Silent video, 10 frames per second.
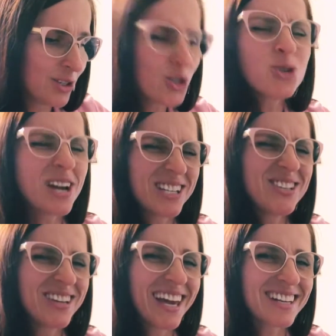Try
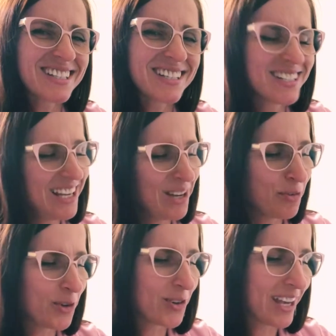to guess it if
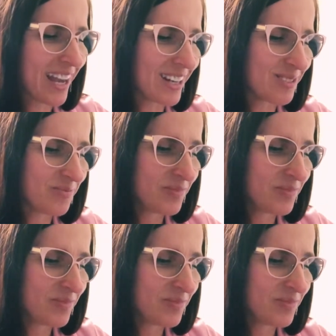you can.